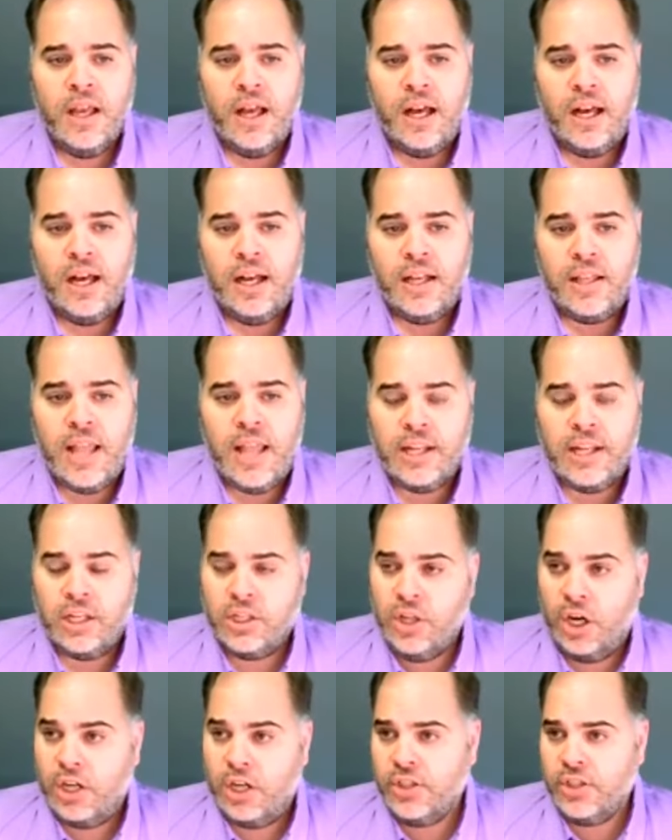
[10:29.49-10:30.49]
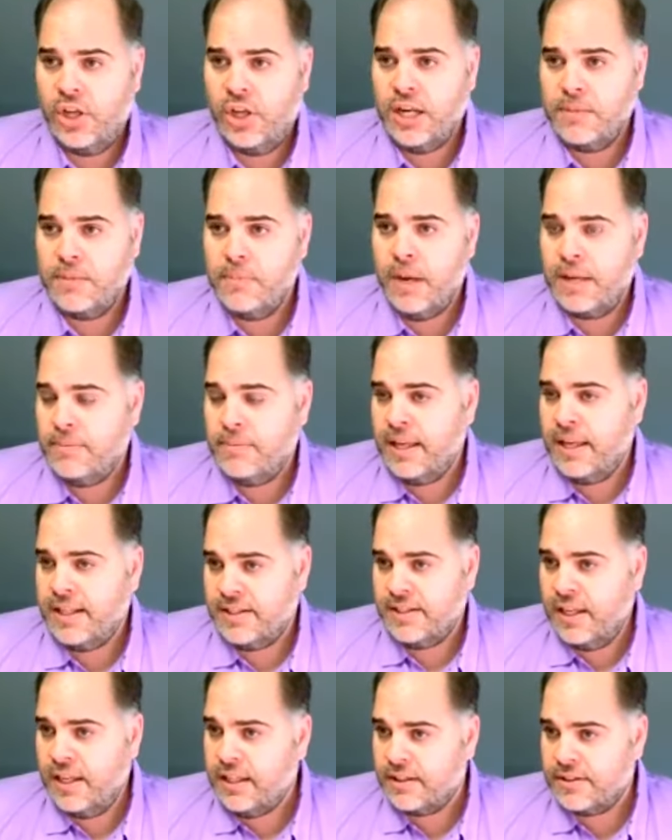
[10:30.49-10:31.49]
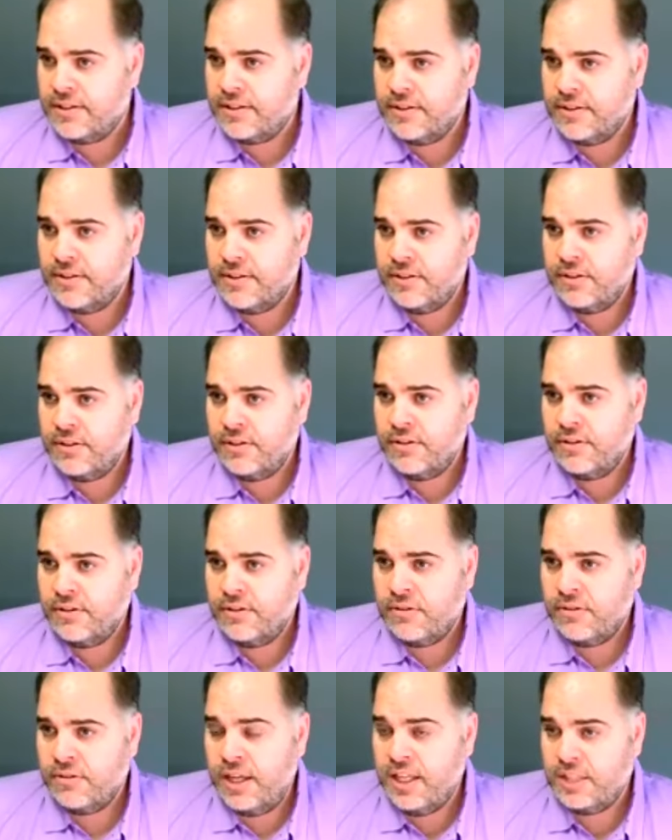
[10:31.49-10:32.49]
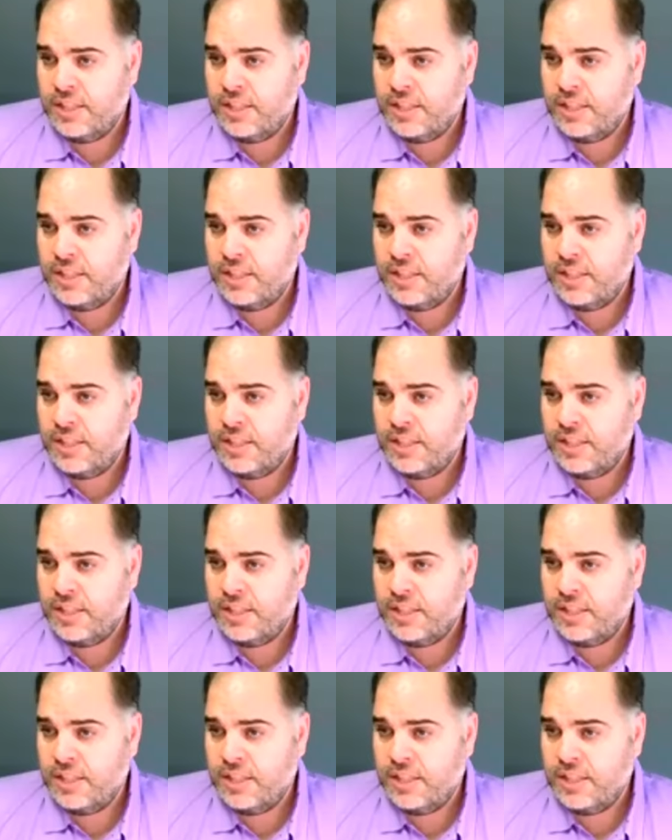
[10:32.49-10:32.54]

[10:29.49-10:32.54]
And a guard dog might make sense, right?